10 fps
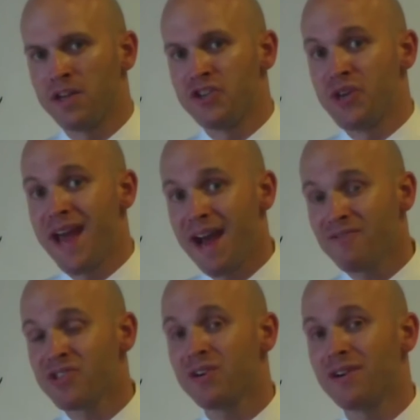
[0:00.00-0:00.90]
Do you
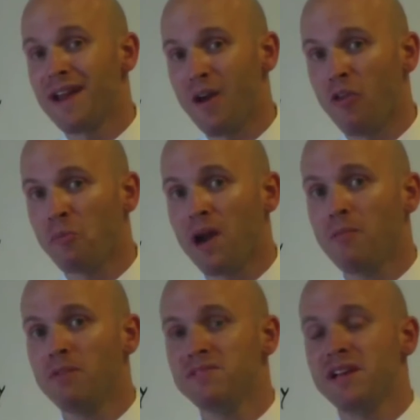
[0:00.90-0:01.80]
have certain health
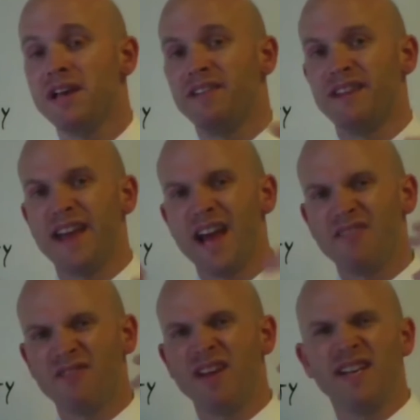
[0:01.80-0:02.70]
problems? Do you
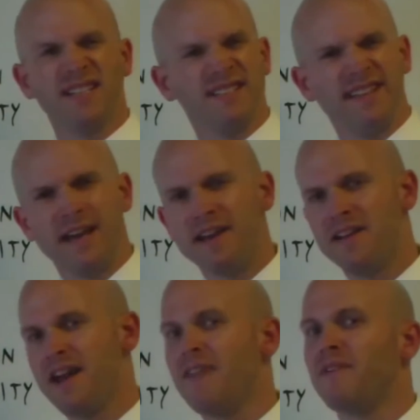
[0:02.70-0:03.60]
have kind
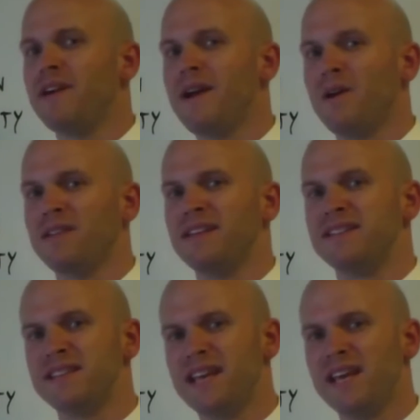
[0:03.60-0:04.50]
of not very healthy
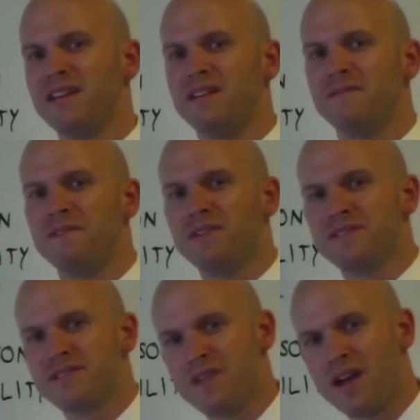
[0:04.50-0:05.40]
skin? Do you feel
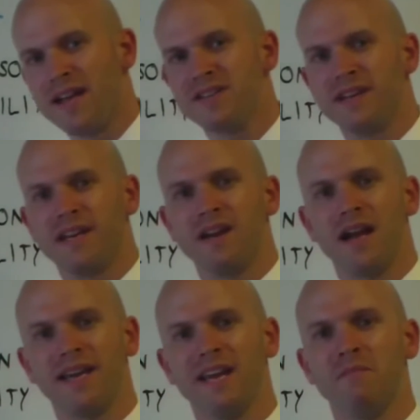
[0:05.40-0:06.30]
sluggish, like you're
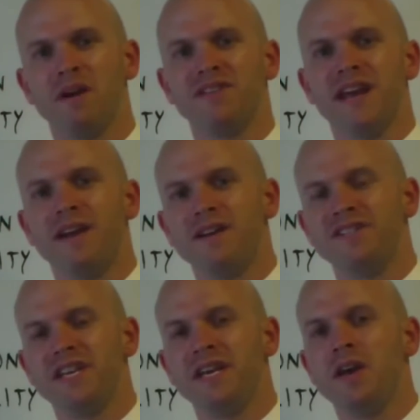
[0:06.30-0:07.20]
not getting much
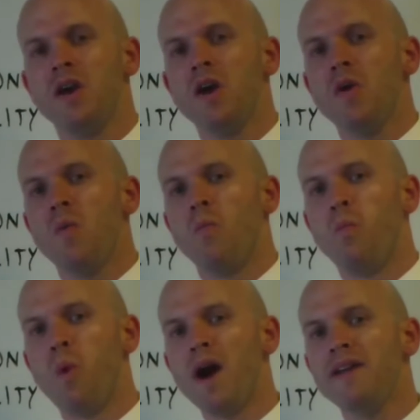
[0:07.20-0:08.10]
energy?
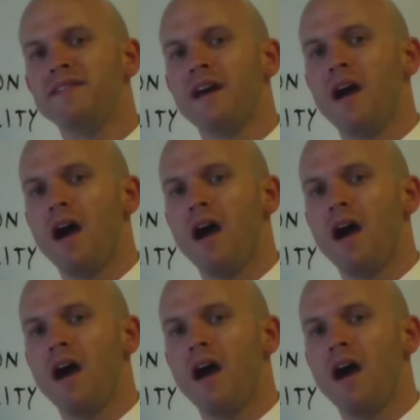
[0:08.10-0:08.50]
What